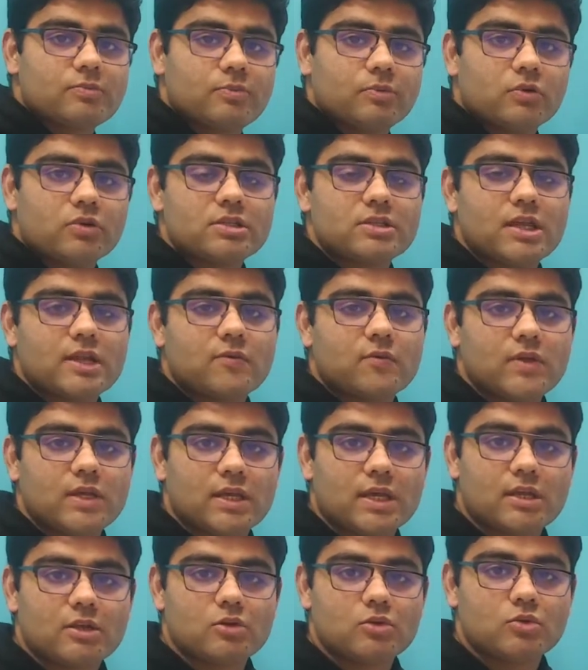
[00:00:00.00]
posts that we
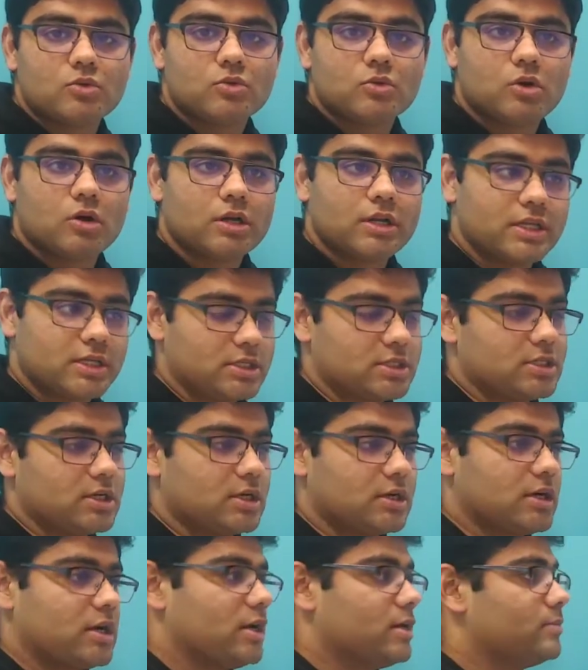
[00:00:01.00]
can do on
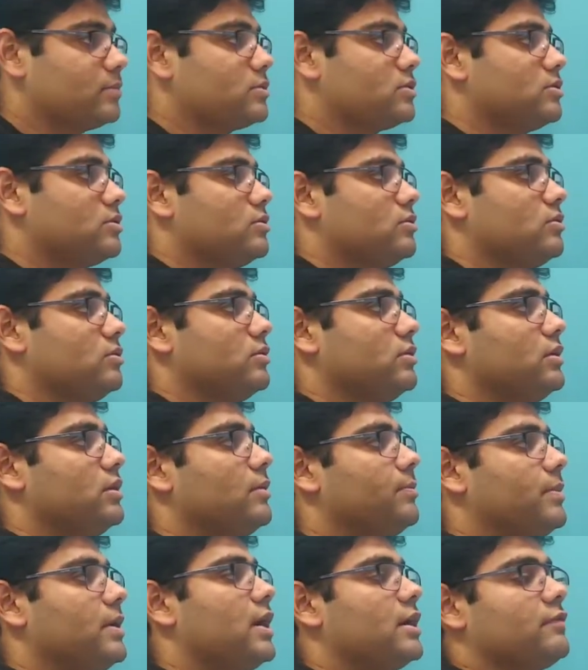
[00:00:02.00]
Instagram? So
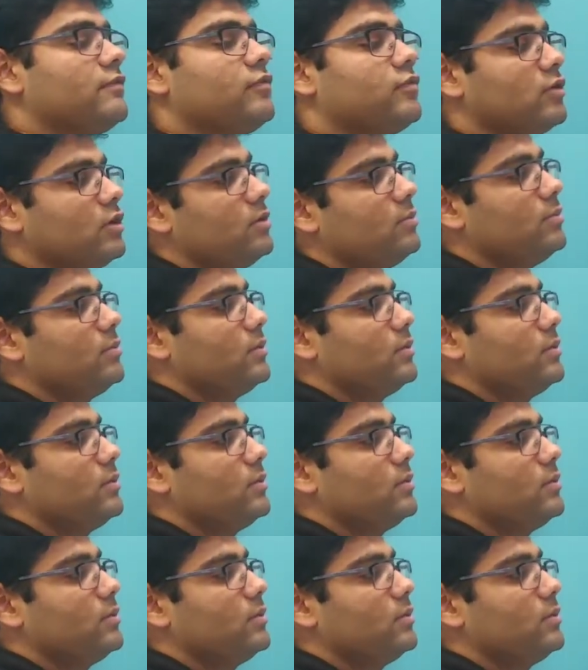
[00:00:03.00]
apart from